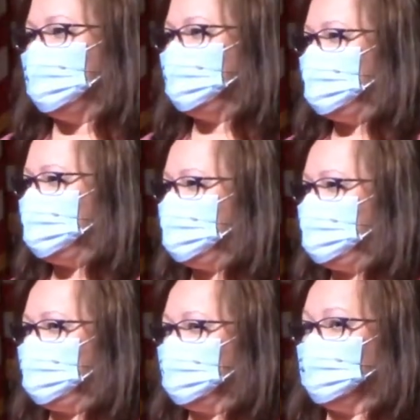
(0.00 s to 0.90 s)
And
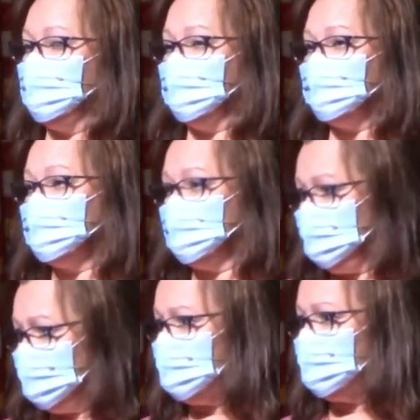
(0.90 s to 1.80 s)
beginning not
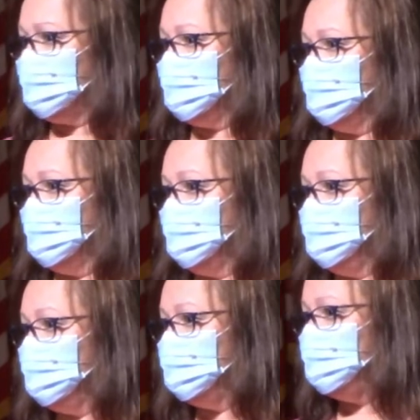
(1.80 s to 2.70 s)

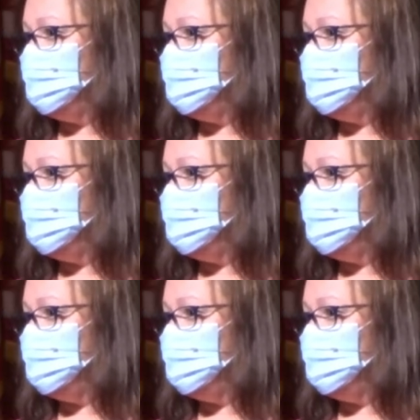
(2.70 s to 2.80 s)
tomorrow,